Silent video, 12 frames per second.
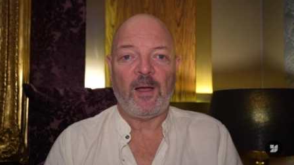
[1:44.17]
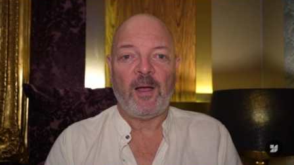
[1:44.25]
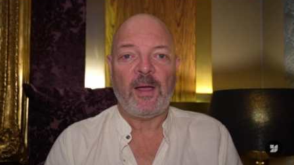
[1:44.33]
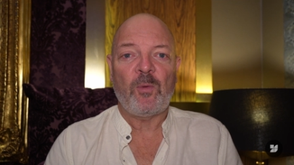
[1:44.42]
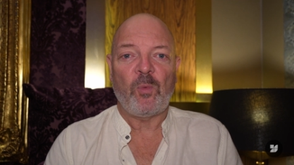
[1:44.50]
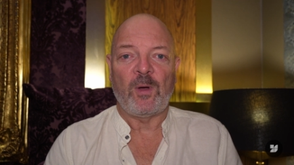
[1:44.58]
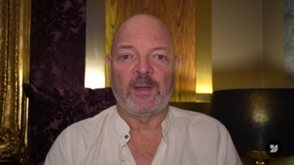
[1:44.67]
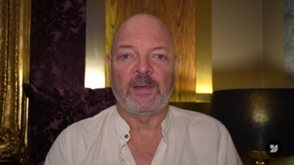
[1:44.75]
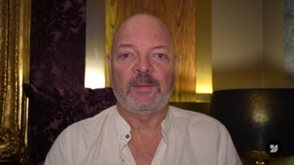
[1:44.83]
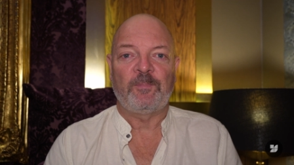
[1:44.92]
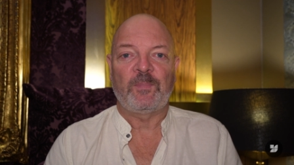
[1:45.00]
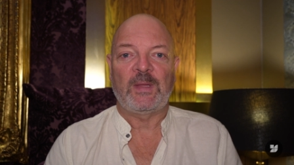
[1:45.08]
I1
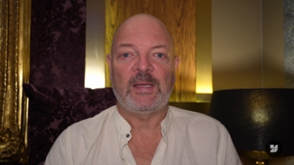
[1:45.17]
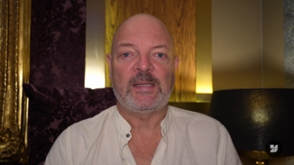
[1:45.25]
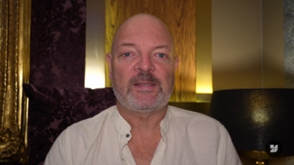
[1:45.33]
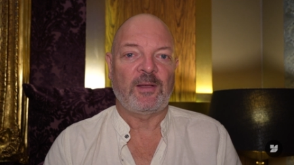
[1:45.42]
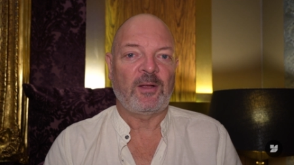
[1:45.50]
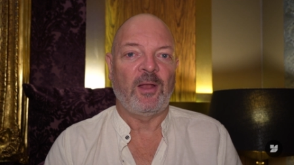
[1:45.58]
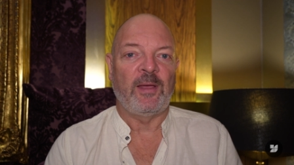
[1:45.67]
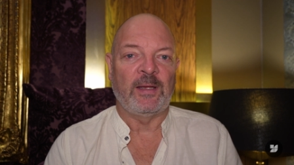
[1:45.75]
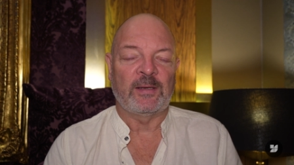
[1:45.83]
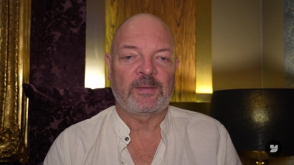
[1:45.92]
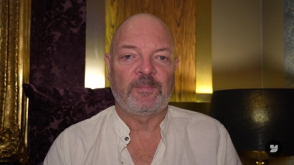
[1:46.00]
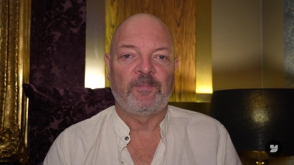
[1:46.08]
is the
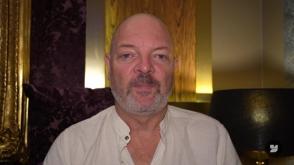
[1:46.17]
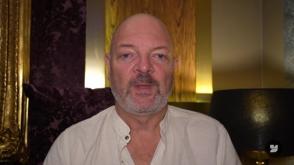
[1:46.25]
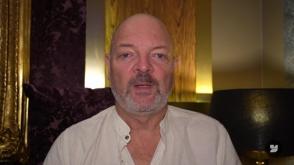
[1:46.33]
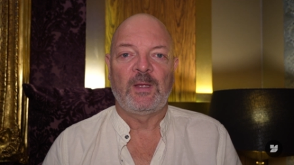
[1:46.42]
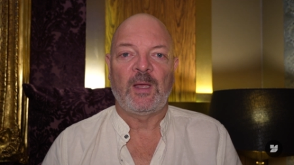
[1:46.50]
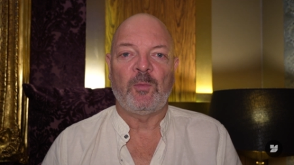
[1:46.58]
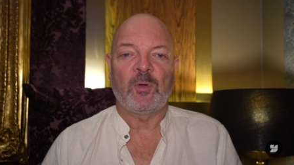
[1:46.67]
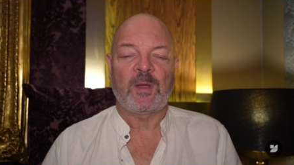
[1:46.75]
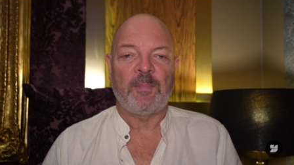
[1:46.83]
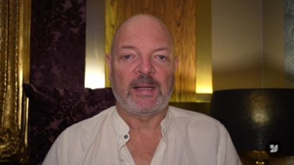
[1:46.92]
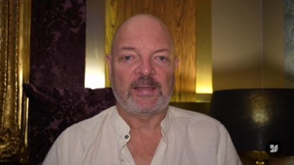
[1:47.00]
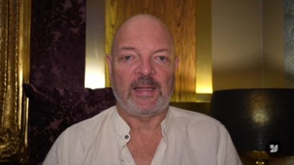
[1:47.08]
client, and we'll
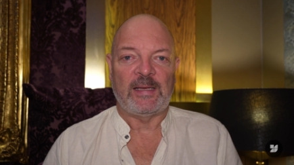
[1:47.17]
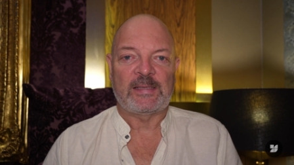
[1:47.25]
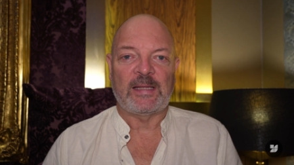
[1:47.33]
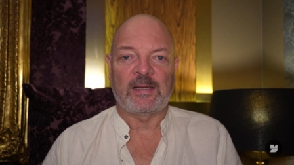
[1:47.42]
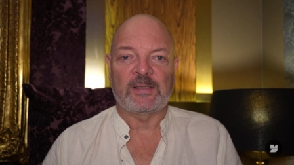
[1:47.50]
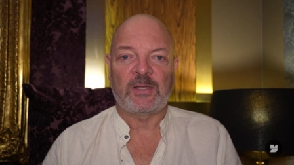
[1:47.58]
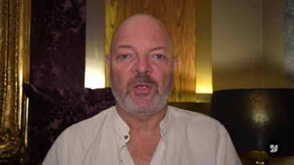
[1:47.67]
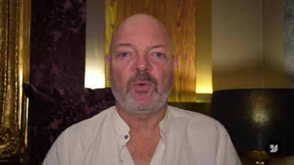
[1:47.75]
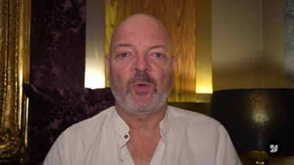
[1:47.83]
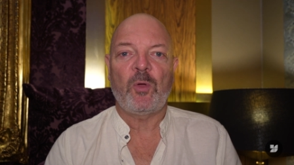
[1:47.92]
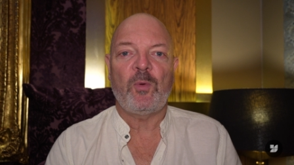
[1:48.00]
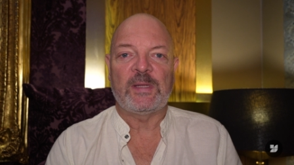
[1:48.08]
come back to that in a second. So
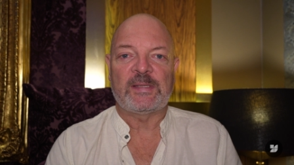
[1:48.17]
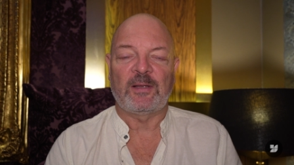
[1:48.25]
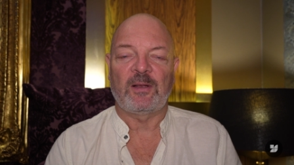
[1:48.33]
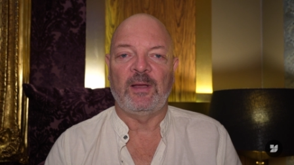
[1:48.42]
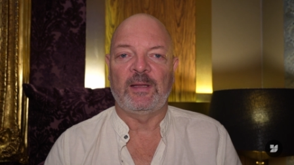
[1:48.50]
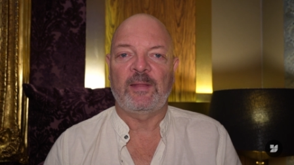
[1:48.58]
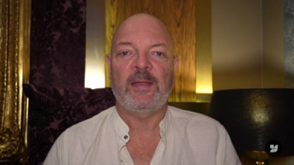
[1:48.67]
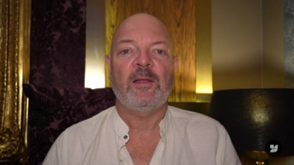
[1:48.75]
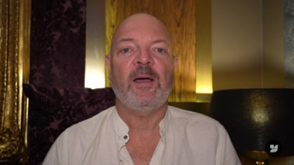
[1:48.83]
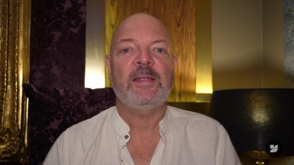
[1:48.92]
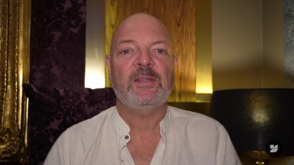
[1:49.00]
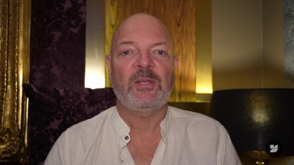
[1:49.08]
who is the client? Then
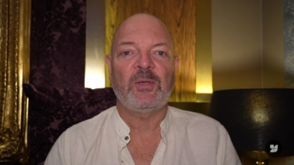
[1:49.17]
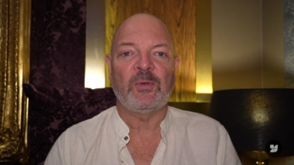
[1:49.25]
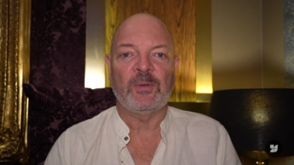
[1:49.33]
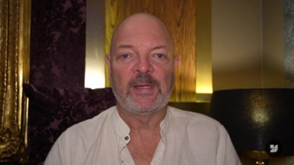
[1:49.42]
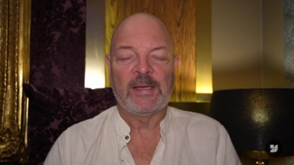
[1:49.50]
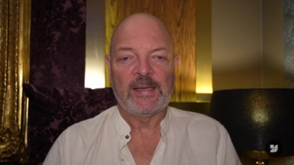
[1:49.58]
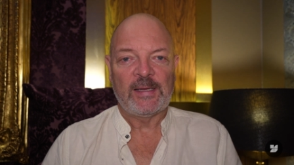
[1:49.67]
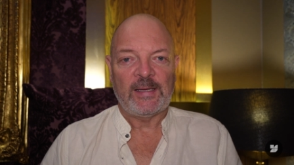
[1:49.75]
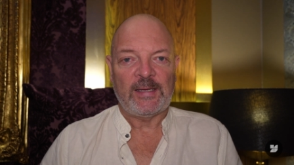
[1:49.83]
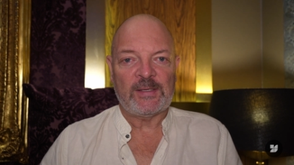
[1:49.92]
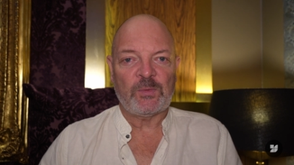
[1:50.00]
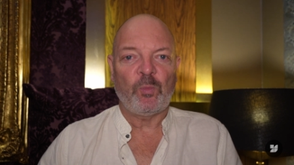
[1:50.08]
I2
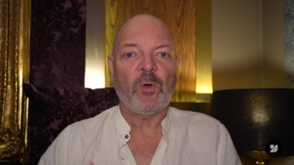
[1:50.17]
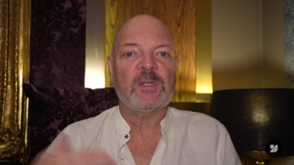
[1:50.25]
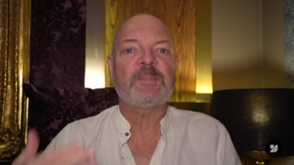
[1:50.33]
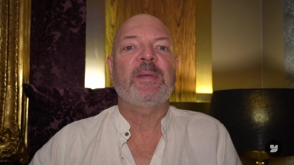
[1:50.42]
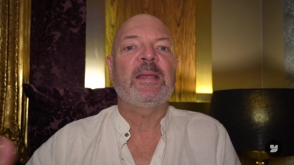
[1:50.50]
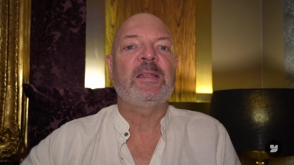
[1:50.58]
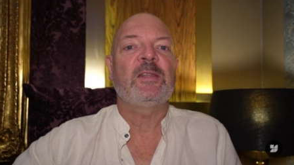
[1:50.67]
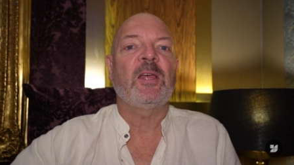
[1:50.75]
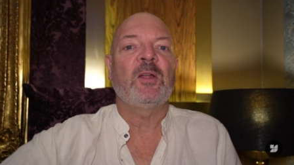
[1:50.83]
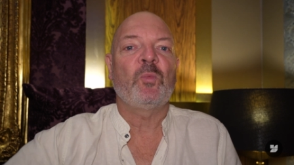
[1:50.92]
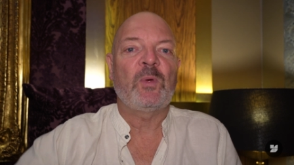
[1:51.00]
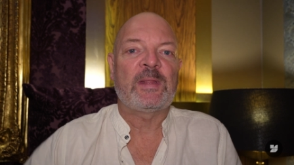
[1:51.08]
is what's being
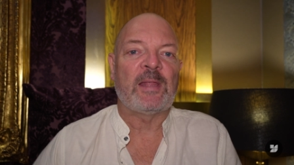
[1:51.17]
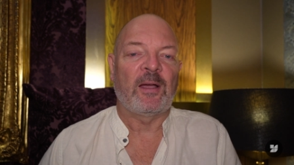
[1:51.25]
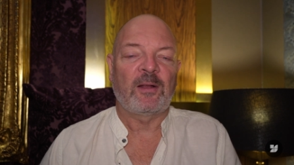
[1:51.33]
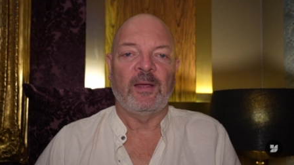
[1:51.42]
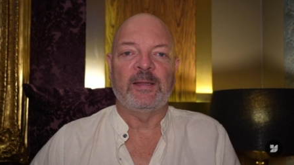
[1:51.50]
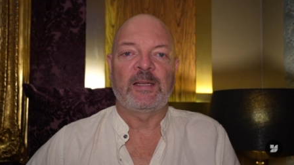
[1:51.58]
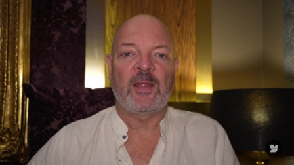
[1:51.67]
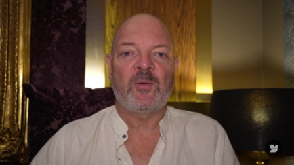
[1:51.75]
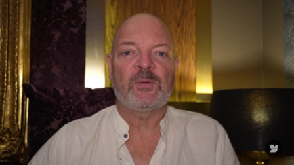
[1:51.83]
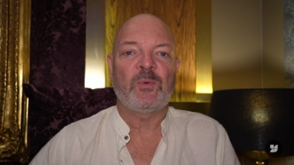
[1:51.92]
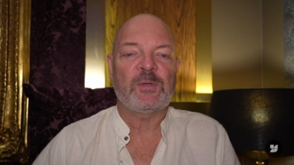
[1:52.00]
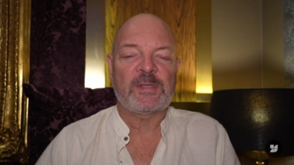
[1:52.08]
done with that client. In other
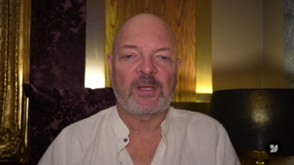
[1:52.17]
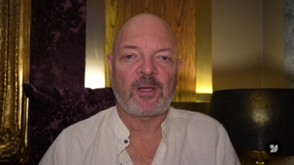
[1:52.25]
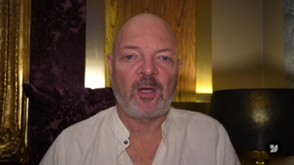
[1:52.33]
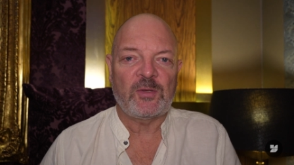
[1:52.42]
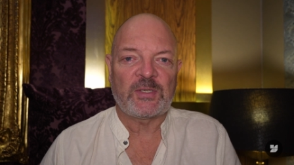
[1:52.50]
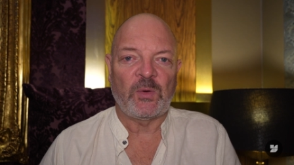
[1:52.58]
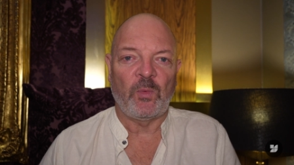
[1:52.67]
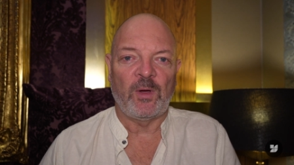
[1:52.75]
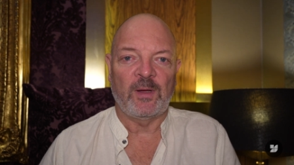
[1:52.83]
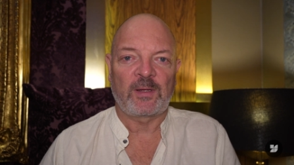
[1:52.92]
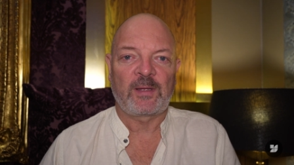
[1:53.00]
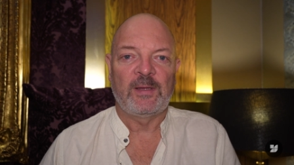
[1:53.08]
words, what's the coaching
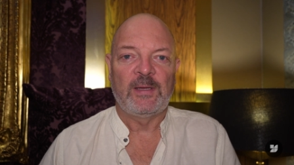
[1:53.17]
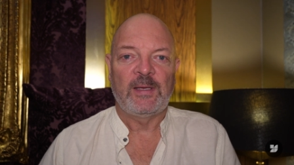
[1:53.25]
work?